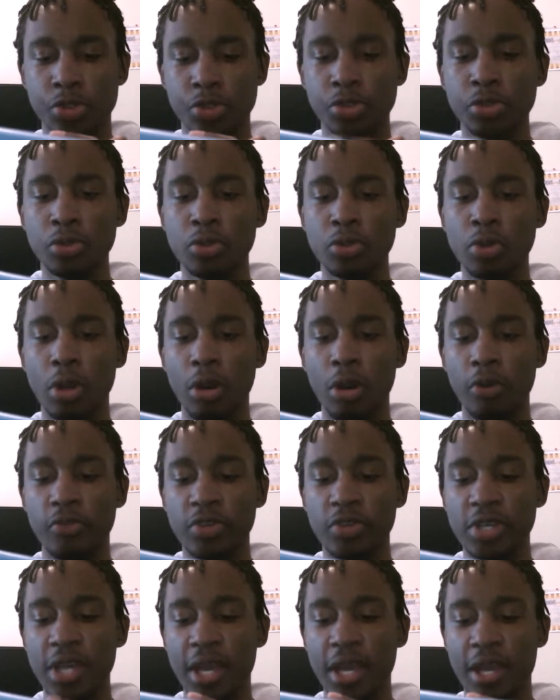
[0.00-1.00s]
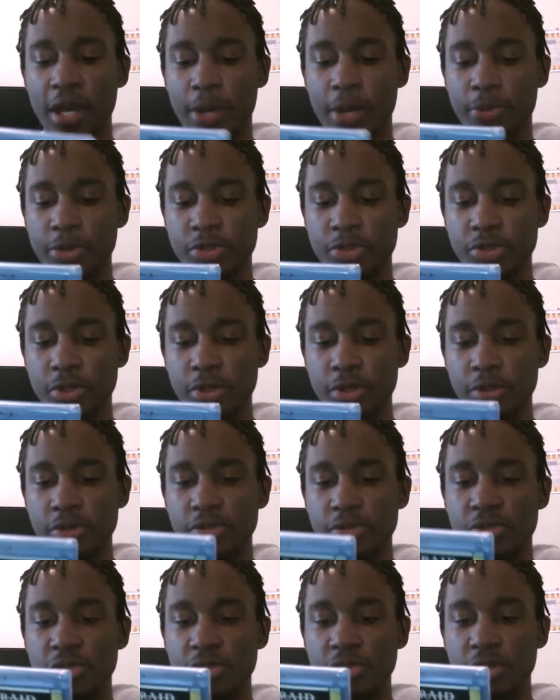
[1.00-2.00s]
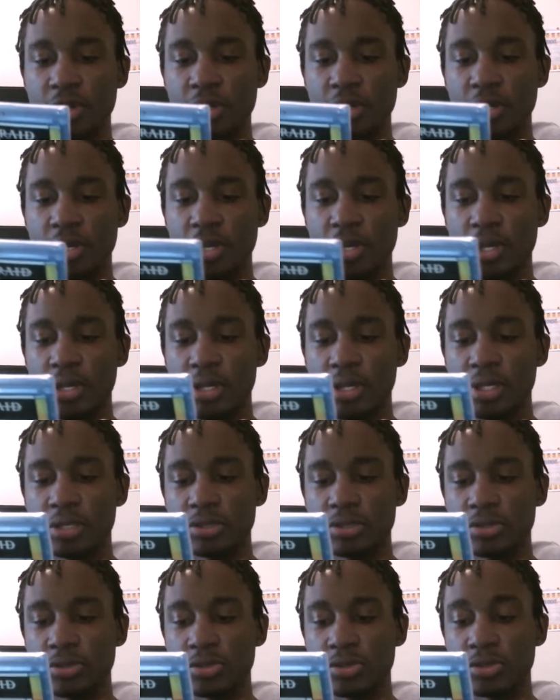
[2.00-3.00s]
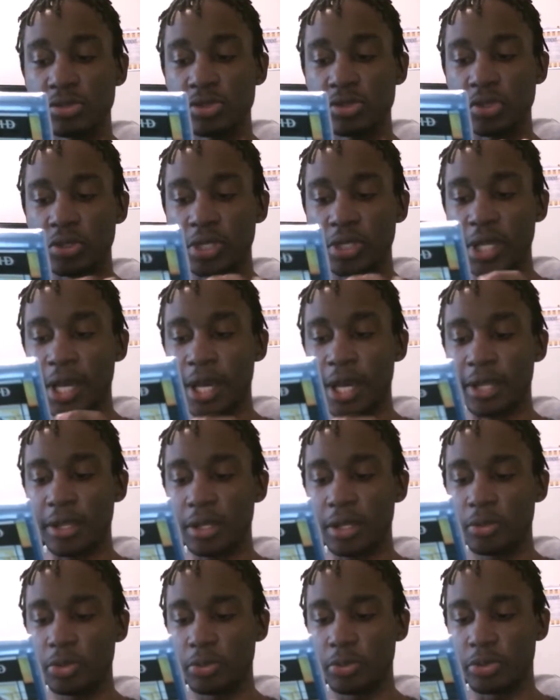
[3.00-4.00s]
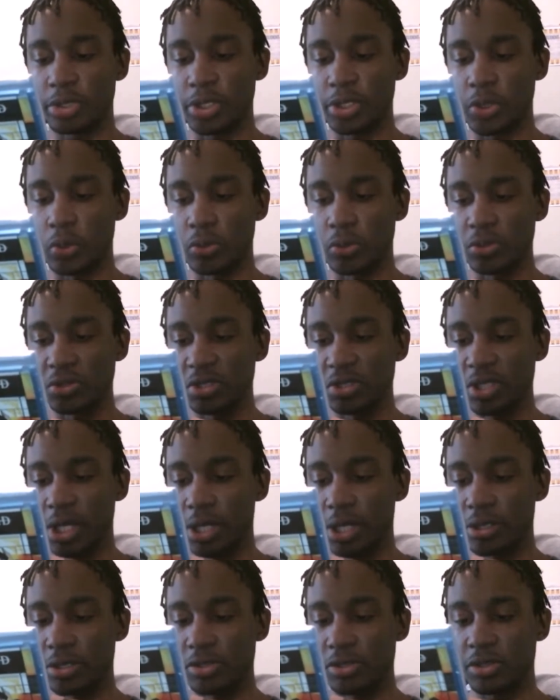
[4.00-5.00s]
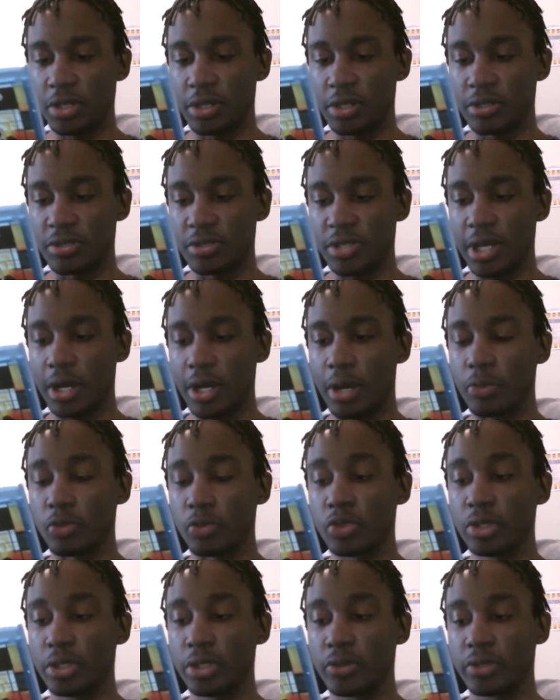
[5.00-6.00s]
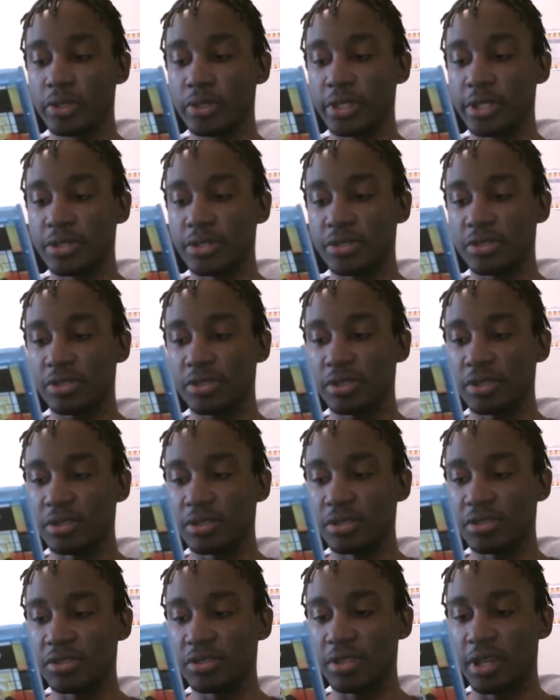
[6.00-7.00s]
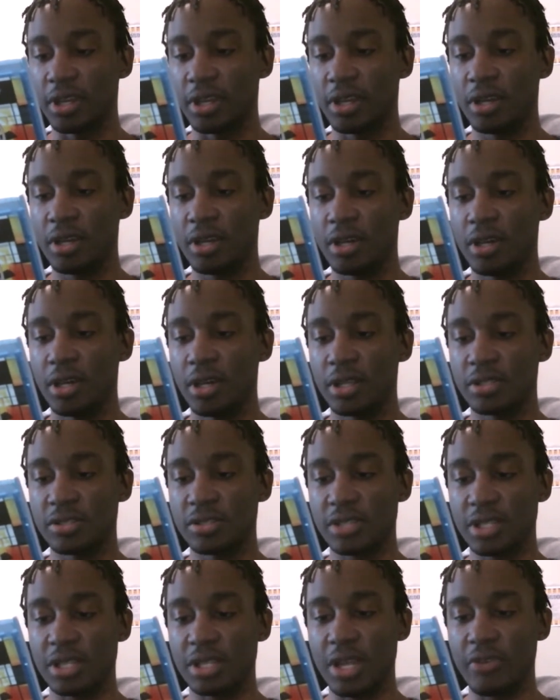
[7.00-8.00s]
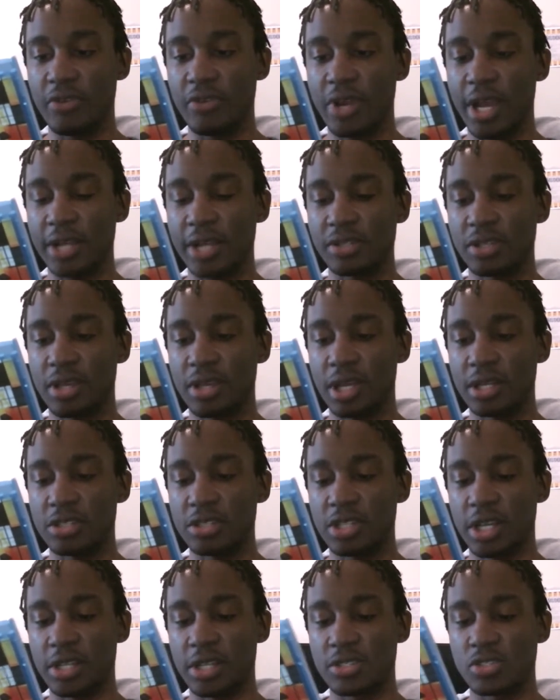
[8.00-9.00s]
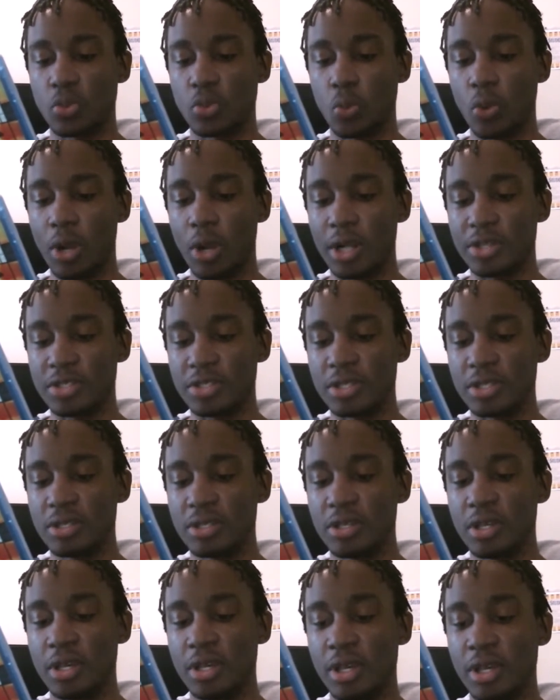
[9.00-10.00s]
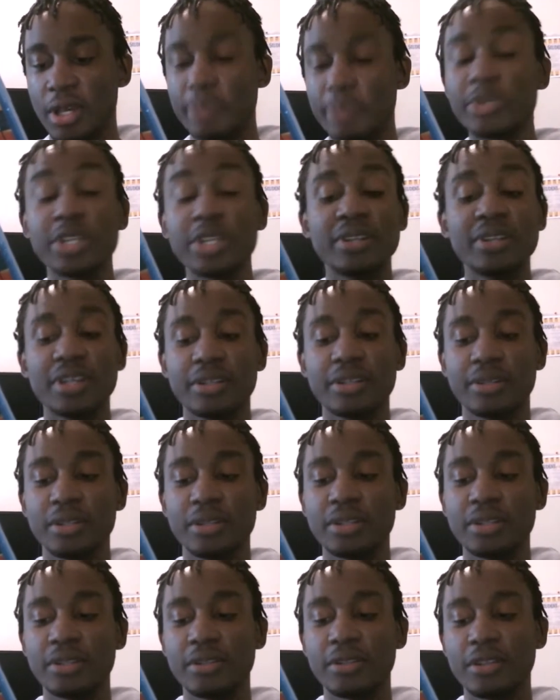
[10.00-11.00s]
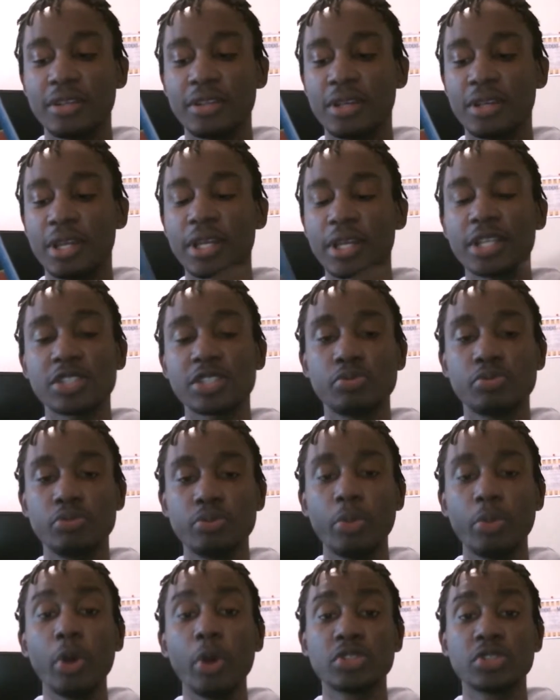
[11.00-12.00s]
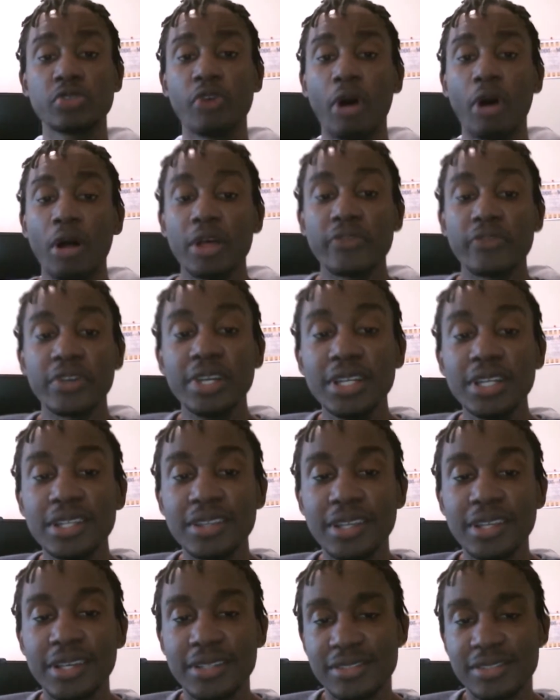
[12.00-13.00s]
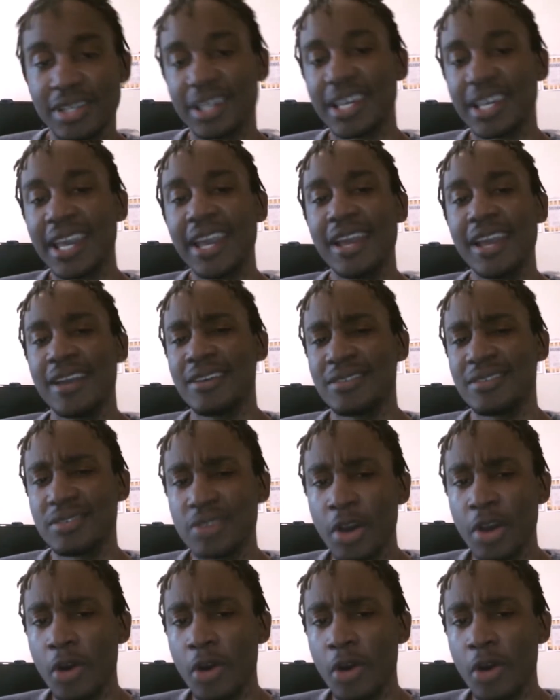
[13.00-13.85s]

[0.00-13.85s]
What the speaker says: 2 OVA episodes. So yeah, that'll be pretty cool to see how this turns out. I'm really, really interested to see, since I never actually got a chance to watch it. And I guess most of all, if anything, it's like, hey,